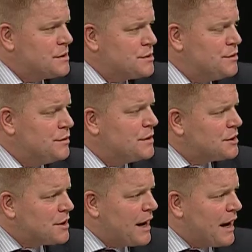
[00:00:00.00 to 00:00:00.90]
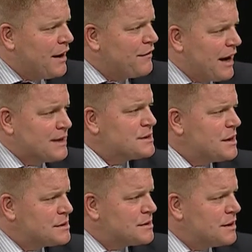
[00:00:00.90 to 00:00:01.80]
a student that you have
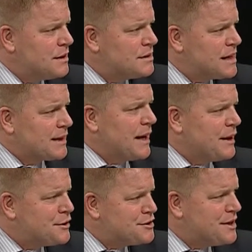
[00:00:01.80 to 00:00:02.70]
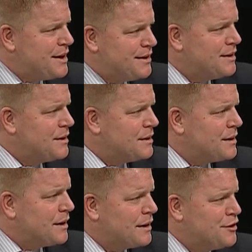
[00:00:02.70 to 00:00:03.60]
access to technology
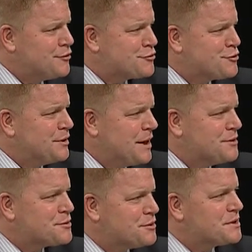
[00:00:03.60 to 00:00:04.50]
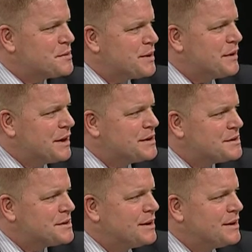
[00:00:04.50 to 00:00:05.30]
in your school day, your school experience?